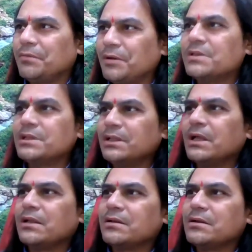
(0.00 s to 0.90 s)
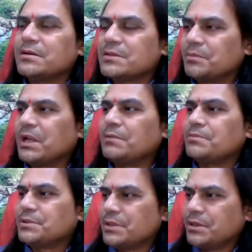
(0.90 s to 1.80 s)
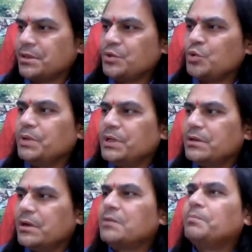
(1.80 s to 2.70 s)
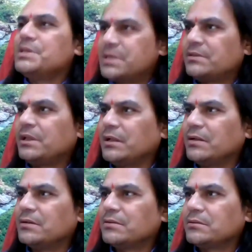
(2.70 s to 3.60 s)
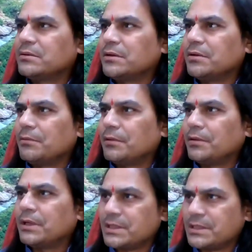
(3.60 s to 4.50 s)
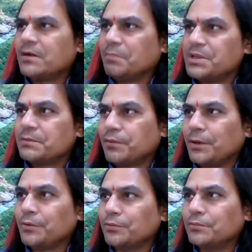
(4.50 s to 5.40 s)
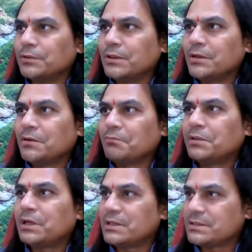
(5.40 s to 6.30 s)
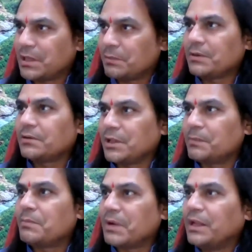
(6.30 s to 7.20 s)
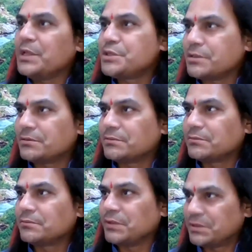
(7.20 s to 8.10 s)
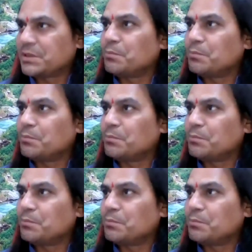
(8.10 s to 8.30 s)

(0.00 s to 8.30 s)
If you'll see that sometimes you meet unpleasant thing, that is unpleasant for you, but that is given by nature with